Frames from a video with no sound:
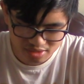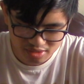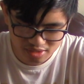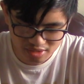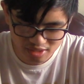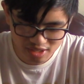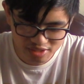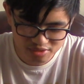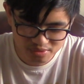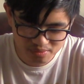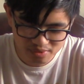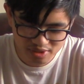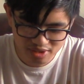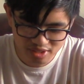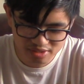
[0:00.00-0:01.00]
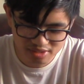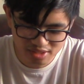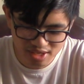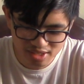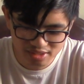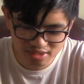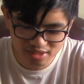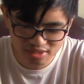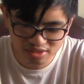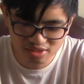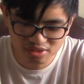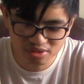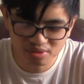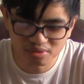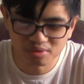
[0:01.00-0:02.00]
last one is an
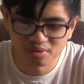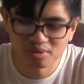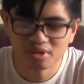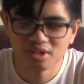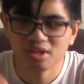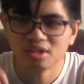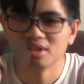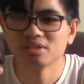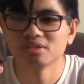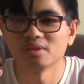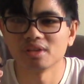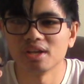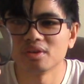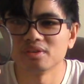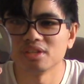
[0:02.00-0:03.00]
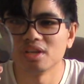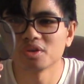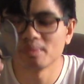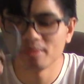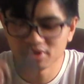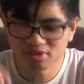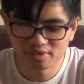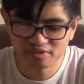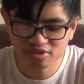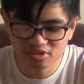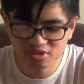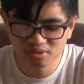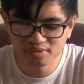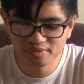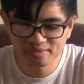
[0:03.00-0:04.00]
ND2. So it goes increments of
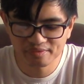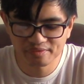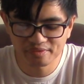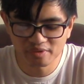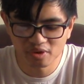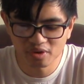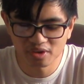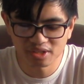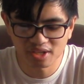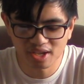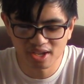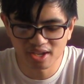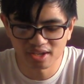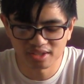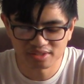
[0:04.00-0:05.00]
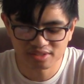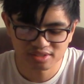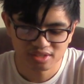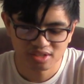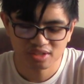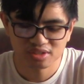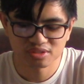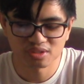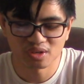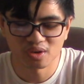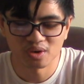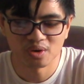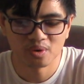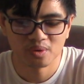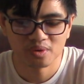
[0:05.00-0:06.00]
2, 4, and 8.
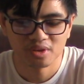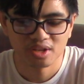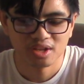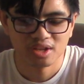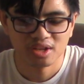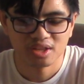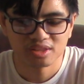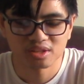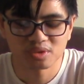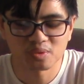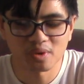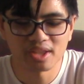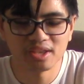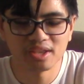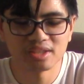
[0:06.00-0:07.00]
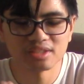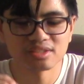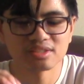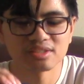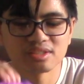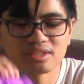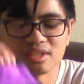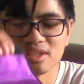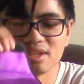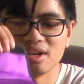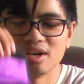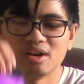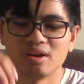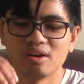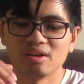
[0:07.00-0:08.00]
So the gradients
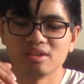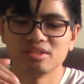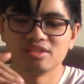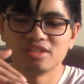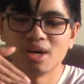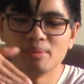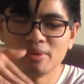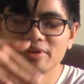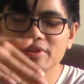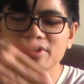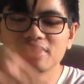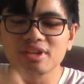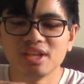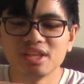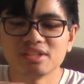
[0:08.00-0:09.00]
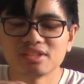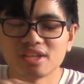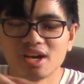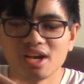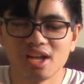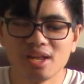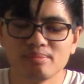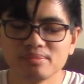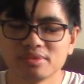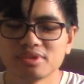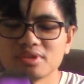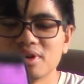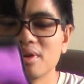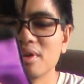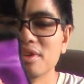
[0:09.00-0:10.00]
are doubled each time.
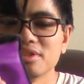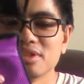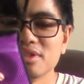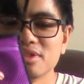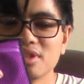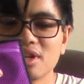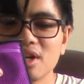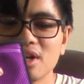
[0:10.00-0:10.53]
So this is